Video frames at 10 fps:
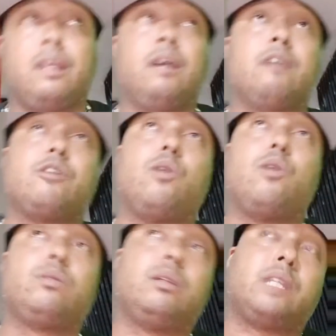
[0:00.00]
So,
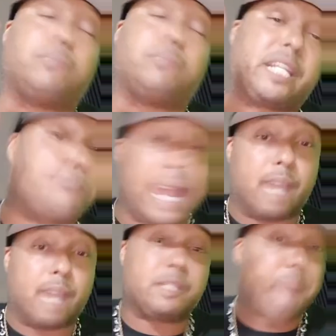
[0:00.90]
but it's mayhem.
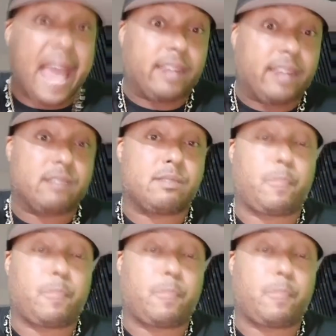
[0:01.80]
It's madness.